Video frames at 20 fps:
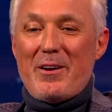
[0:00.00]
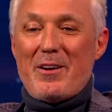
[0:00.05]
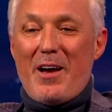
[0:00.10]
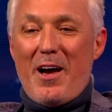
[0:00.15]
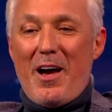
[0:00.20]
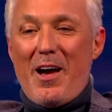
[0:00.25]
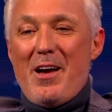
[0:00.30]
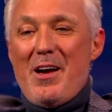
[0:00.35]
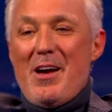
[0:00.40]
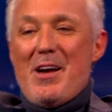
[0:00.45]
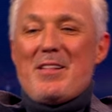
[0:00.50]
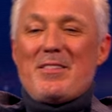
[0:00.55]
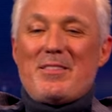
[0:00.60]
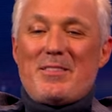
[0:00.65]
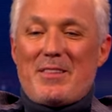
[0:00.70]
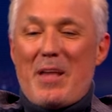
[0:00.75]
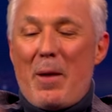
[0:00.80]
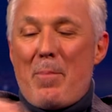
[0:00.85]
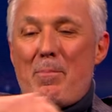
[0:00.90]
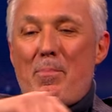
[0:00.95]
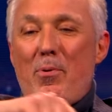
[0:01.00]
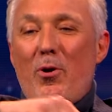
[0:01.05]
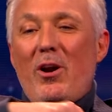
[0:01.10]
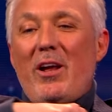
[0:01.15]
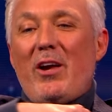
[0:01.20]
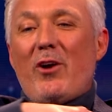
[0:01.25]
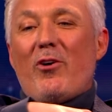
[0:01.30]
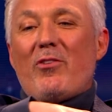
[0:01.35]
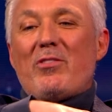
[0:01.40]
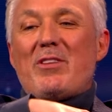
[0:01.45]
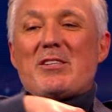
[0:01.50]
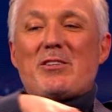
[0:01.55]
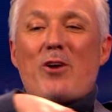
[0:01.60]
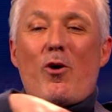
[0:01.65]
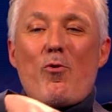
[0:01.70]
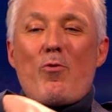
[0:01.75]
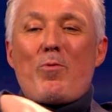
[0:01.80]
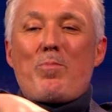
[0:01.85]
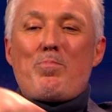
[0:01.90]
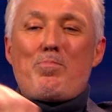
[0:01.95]
they're pulling on this
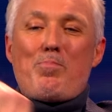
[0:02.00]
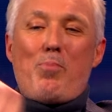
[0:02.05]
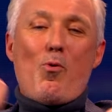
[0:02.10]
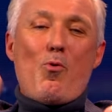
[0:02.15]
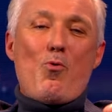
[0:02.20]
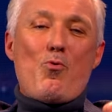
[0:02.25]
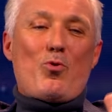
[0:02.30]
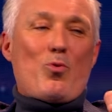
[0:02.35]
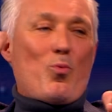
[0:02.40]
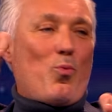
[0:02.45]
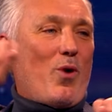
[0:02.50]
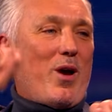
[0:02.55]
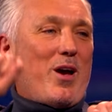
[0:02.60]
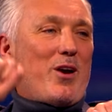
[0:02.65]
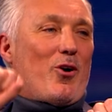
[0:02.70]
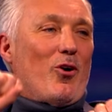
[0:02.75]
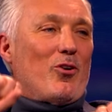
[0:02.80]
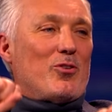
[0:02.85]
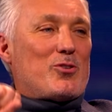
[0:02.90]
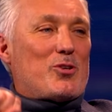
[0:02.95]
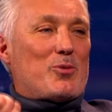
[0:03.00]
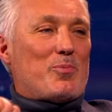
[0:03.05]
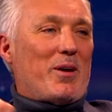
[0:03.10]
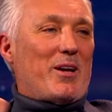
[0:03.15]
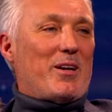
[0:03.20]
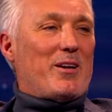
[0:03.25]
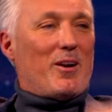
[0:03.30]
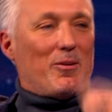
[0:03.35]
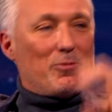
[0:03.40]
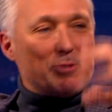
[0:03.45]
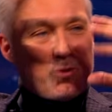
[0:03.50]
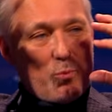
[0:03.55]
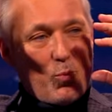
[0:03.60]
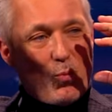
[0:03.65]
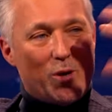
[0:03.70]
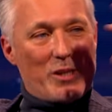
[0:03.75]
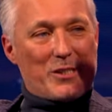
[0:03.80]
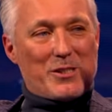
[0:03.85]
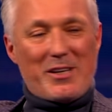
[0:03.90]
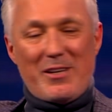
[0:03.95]
old bald wig onto me, you know, with some
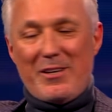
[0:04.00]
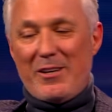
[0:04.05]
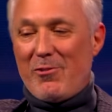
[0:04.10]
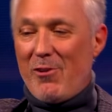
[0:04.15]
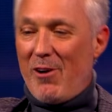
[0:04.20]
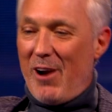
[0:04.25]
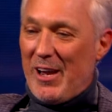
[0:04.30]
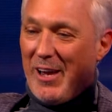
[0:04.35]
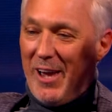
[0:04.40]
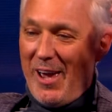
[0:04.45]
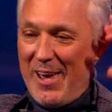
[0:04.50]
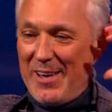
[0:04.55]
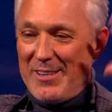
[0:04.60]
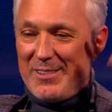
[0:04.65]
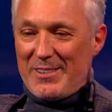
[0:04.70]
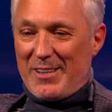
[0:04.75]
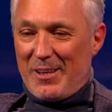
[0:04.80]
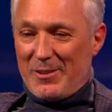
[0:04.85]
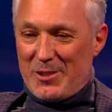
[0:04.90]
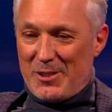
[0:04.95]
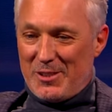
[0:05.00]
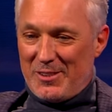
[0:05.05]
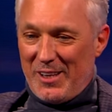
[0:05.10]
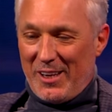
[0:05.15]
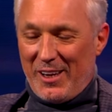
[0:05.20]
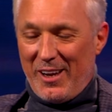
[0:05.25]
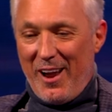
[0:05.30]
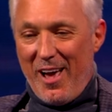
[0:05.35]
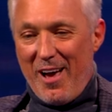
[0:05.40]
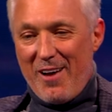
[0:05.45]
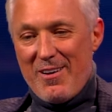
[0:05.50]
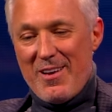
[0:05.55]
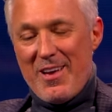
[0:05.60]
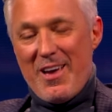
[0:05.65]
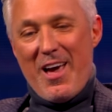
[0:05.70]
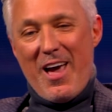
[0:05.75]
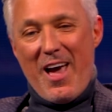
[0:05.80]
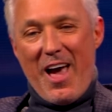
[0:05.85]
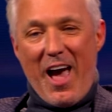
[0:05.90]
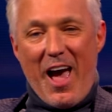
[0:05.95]
whiskey grey hairs sticking out.
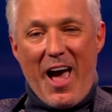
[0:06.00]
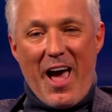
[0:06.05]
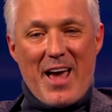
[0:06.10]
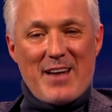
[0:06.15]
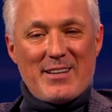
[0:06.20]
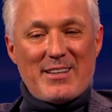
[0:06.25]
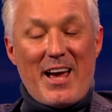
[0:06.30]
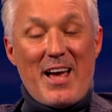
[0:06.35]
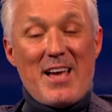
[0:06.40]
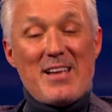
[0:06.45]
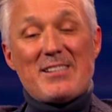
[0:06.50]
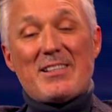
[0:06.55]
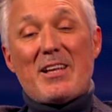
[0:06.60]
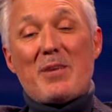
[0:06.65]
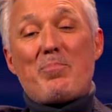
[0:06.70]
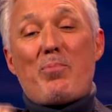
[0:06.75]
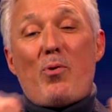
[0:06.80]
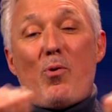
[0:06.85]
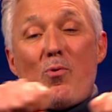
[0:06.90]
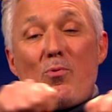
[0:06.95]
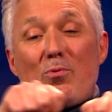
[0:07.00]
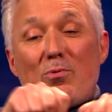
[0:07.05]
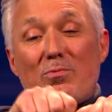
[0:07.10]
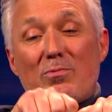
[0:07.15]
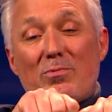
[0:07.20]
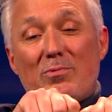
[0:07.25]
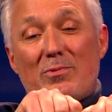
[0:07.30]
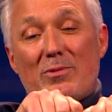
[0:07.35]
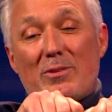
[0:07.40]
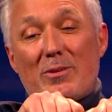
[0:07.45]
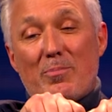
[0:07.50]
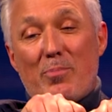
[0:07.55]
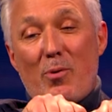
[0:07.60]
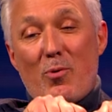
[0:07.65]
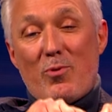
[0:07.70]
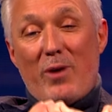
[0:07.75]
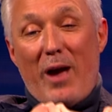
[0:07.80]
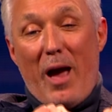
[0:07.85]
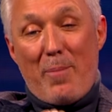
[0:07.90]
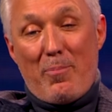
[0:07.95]
And as they pull the ball
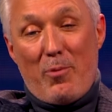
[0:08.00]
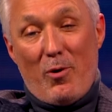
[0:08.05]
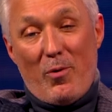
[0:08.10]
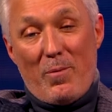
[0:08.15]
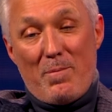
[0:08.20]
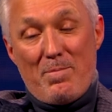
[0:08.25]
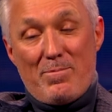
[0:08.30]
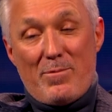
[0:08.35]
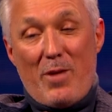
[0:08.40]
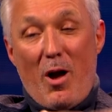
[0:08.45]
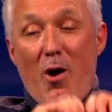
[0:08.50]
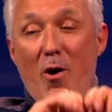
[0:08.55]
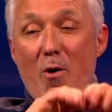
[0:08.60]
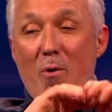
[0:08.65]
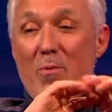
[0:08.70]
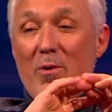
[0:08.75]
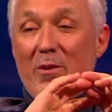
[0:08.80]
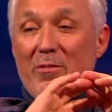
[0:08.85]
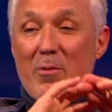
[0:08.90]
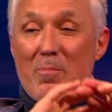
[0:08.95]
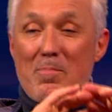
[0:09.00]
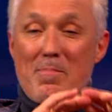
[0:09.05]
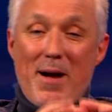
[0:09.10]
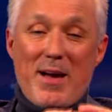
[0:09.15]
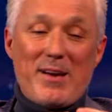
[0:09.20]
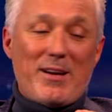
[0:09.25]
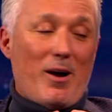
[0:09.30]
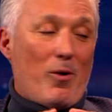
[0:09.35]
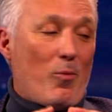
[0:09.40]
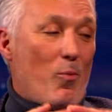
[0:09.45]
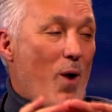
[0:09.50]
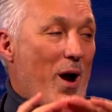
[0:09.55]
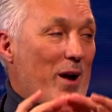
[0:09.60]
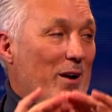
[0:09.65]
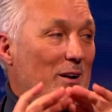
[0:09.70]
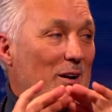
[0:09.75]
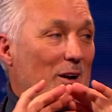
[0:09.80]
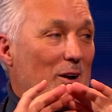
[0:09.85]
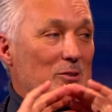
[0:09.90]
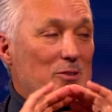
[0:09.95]
cap on, the whole of the makeup
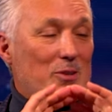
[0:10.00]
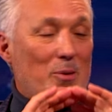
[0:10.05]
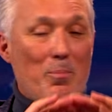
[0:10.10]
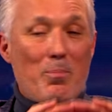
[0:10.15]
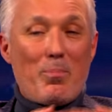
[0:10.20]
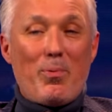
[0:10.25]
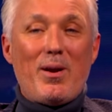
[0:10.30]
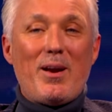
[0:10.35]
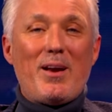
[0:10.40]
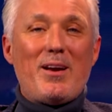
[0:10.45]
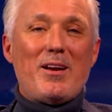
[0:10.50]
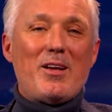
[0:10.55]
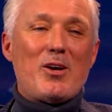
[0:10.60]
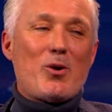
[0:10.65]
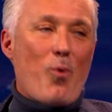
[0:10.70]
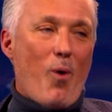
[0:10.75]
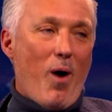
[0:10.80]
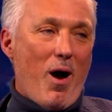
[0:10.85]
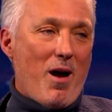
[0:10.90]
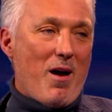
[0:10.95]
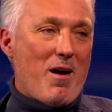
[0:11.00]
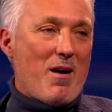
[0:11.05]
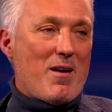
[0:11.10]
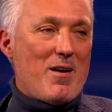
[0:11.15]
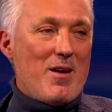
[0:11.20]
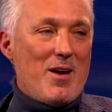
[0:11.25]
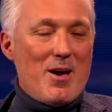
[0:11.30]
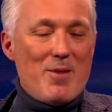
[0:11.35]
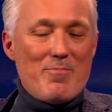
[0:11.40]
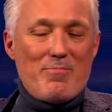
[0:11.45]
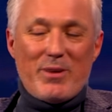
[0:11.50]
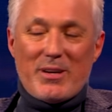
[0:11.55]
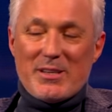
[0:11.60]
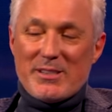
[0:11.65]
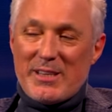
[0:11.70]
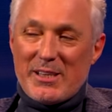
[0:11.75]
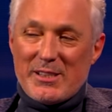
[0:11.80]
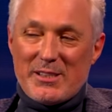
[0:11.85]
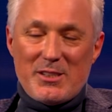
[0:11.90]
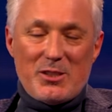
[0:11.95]
wagon goes completely quiet because
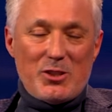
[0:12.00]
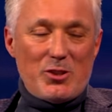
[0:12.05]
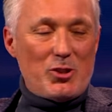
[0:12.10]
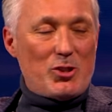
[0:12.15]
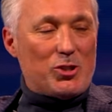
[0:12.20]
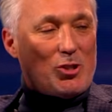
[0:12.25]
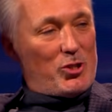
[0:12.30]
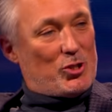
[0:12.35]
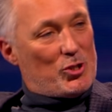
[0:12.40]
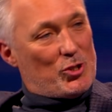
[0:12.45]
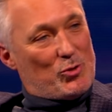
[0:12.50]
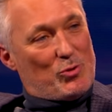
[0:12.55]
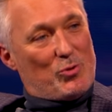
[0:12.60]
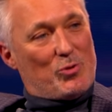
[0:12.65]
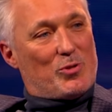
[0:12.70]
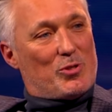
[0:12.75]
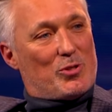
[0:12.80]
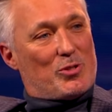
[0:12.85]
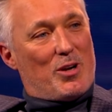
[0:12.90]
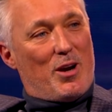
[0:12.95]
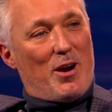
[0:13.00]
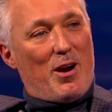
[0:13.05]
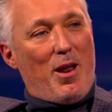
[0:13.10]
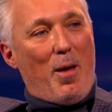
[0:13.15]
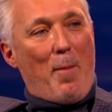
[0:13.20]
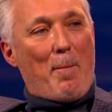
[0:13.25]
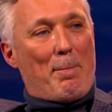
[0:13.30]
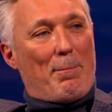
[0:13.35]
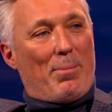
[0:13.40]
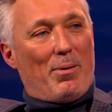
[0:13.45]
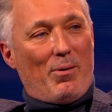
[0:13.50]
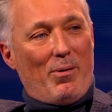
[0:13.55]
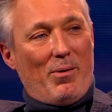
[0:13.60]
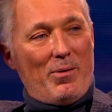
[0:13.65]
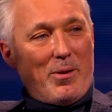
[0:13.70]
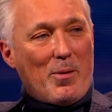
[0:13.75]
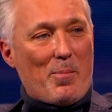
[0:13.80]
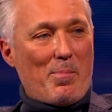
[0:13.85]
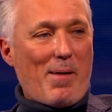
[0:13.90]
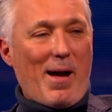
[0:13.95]
there's this huge lump on
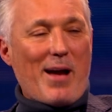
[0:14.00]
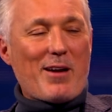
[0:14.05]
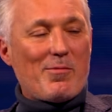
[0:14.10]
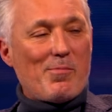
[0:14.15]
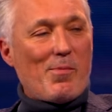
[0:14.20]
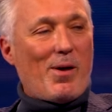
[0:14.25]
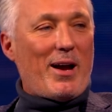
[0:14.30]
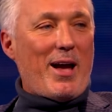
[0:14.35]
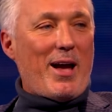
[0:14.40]
the back of my